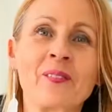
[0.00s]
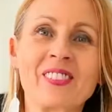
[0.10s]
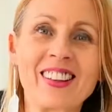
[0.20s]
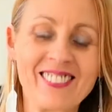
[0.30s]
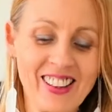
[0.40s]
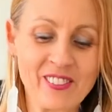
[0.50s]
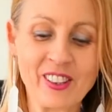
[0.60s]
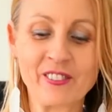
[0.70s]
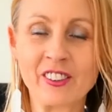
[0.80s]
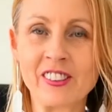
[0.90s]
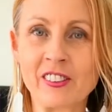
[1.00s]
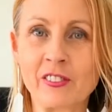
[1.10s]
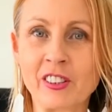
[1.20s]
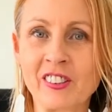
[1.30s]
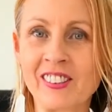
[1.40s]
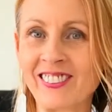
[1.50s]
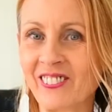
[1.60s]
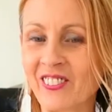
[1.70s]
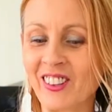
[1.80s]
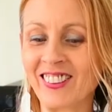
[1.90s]
There we have our first version
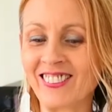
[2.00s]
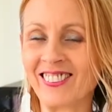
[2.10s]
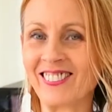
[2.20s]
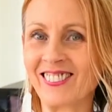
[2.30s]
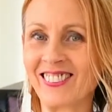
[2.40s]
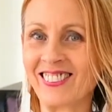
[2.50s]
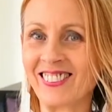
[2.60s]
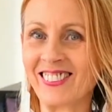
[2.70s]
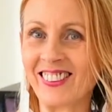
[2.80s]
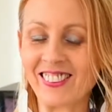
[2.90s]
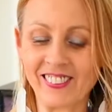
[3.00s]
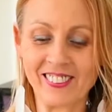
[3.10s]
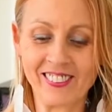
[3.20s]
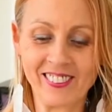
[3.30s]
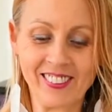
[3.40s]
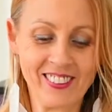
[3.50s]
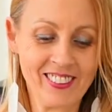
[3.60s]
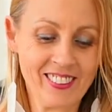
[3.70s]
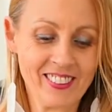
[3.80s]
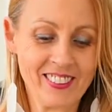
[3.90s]
of white chocolate Nutella.
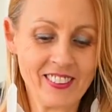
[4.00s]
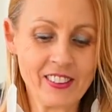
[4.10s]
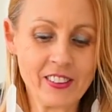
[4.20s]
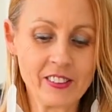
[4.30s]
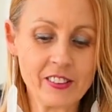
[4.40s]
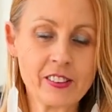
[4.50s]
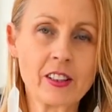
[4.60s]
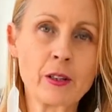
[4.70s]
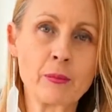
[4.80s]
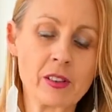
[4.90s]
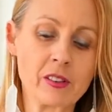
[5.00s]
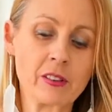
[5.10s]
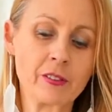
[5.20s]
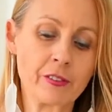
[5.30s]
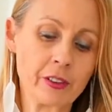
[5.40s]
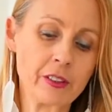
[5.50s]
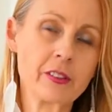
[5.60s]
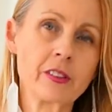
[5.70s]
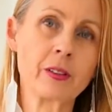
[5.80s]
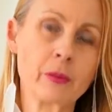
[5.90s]
Now you can just keep this in the
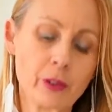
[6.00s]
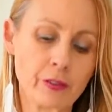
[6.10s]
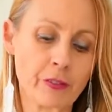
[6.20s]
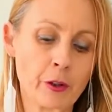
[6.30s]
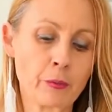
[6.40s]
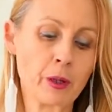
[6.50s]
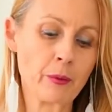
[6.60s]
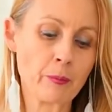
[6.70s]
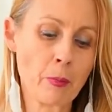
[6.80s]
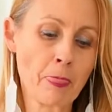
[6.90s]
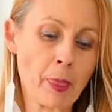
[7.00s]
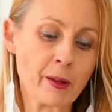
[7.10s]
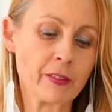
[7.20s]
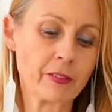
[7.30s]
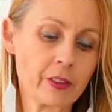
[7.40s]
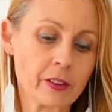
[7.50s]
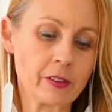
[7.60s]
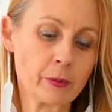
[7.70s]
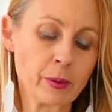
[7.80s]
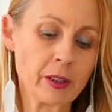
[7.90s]
fridge. It will firm up in the
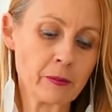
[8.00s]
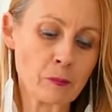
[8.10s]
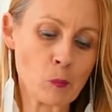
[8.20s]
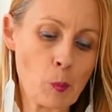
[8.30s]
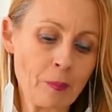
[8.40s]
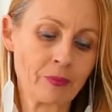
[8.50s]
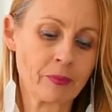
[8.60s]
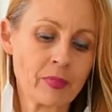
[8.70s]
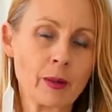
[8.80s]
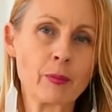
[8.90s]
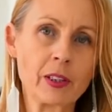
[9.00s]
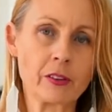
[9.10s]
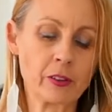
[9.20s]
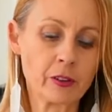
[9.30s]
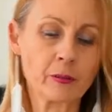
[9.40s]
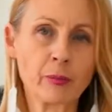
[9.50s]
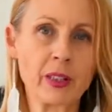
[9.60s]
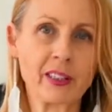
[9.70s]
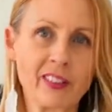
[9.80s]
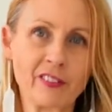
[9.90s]
fridge a bit, but it should
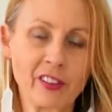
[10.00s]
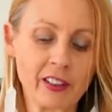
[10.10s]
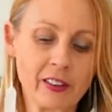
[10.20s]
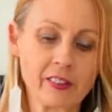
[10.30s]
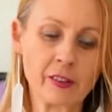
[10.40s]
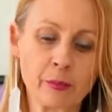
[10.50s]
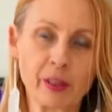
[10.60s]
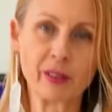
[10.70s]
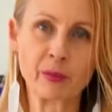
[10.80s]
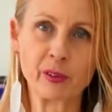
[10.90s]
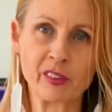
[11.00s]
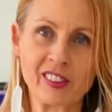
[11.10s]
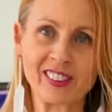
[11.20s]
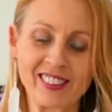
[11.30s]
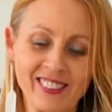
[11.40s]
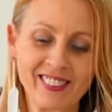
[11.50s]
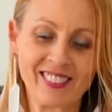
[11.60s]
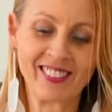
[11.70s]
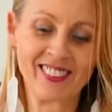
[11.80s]
be fairly spreadable still.